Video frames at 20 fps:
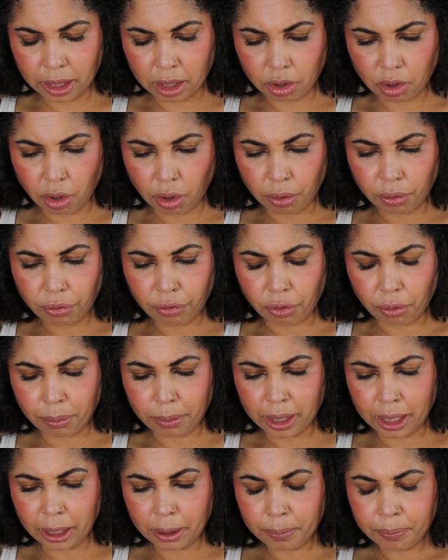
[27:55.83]
a no for
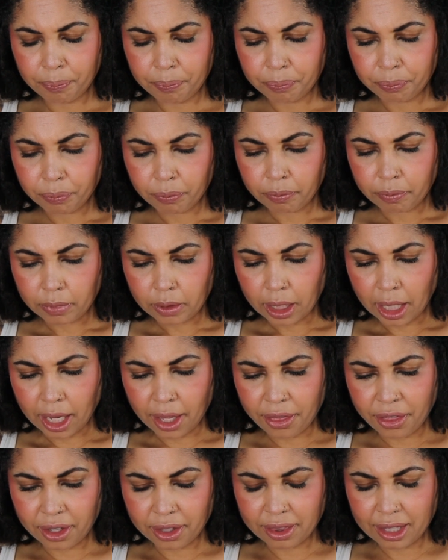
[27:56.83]
me.
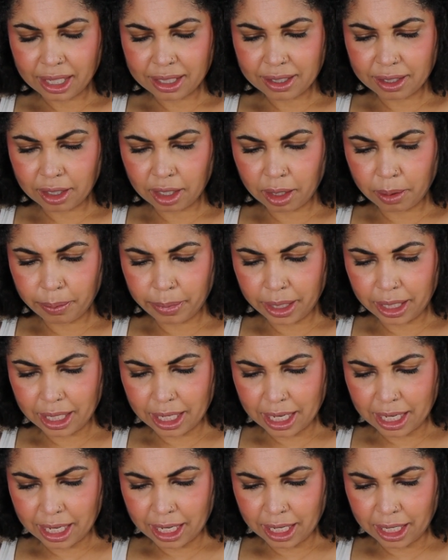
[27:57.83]
I think that's gonna be
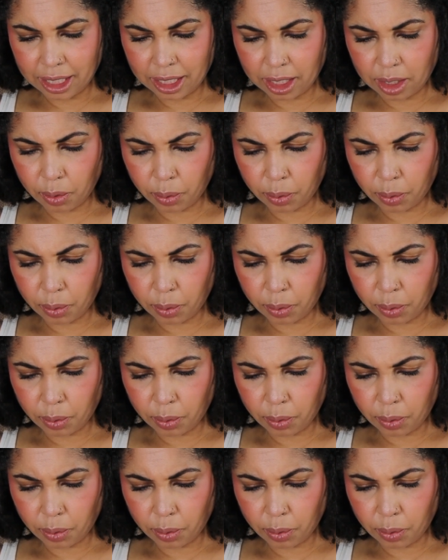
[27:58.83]
it.